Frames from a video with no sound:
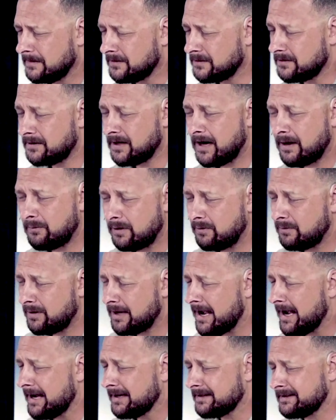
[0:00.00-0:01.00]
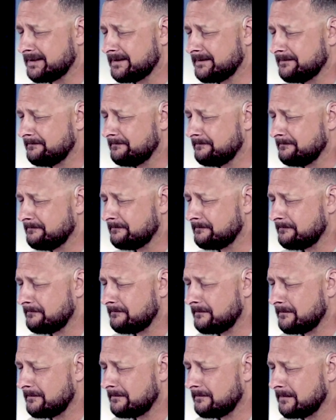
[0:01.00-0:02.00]
So God, we would ask
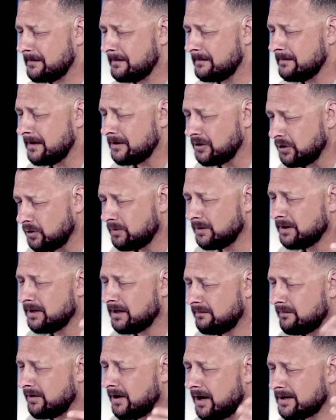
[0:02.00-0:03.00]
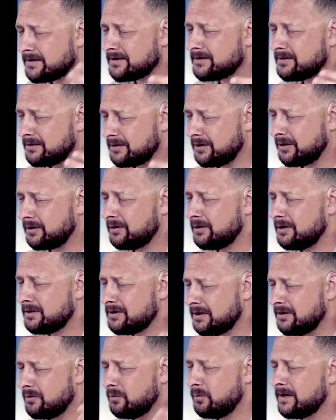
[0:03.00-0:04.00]
that you would give us the
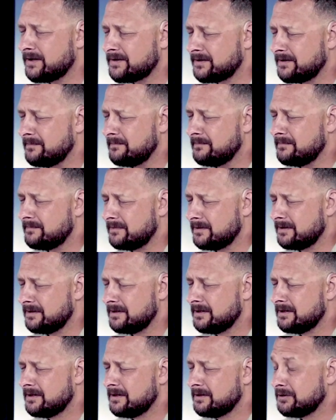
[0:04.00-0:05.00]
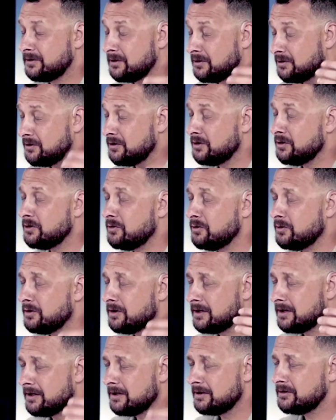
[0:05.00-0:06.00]
courage and the wisdom to do
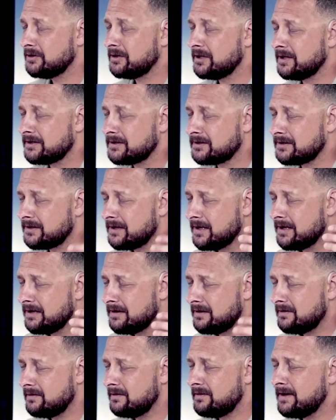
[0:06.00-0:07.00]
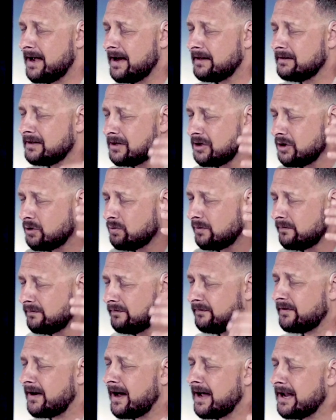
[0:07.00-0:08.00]
just that. That you would
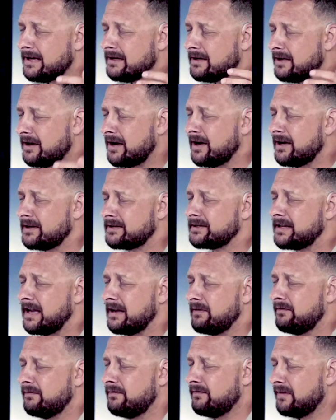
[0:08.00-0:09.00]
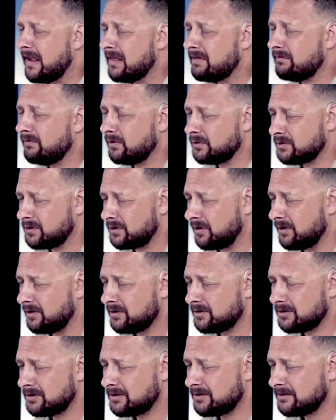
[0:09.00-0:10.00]
find us a faithful
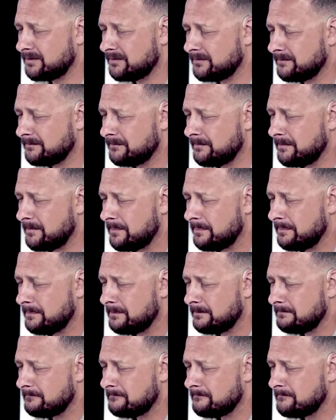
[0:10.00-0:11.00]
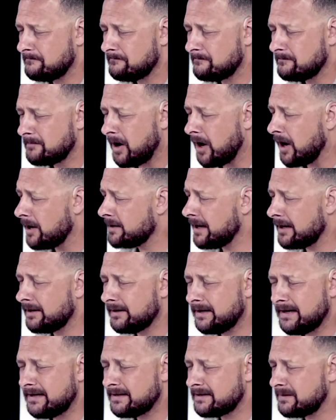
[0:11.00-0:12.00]
church on our
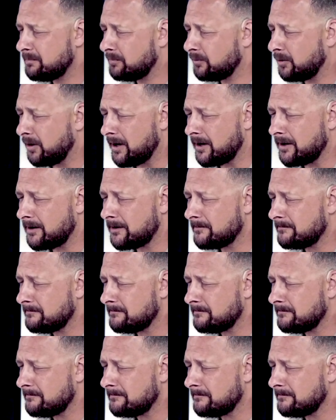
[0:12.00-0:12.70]
knees in prayer,